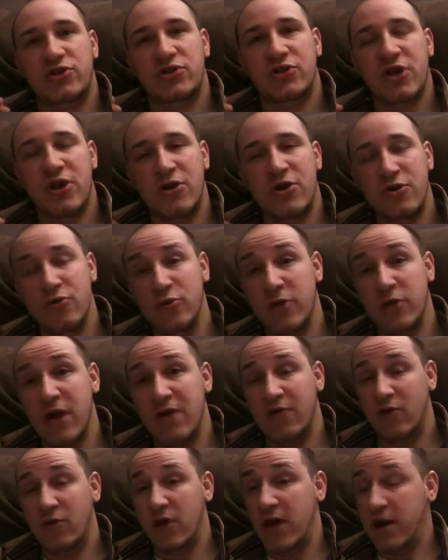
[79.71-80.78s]
to a new
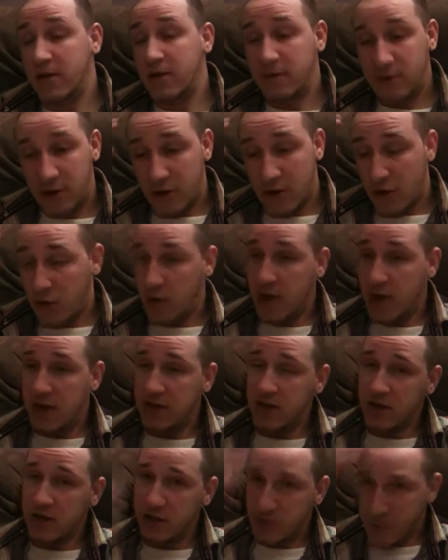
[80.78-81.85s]
level. And, you know, I
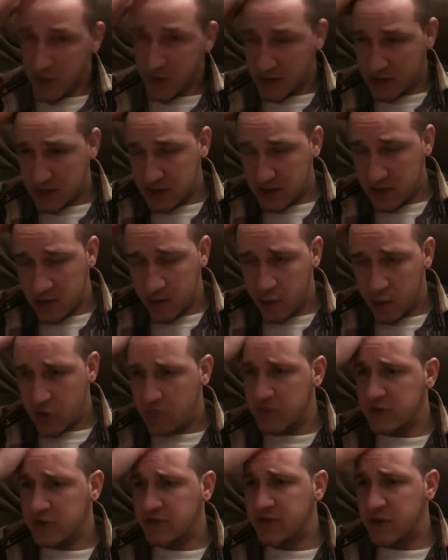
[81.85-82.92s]
talked about this on a
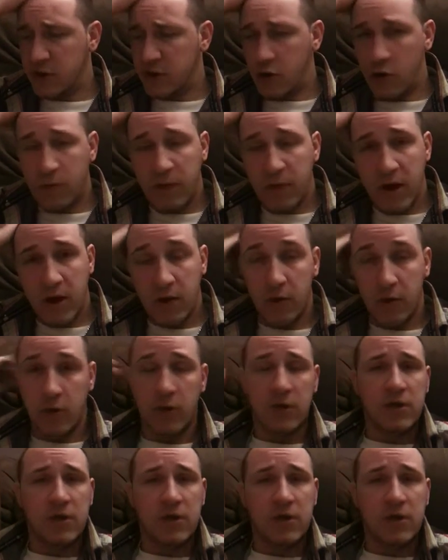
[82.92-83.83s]
previous video about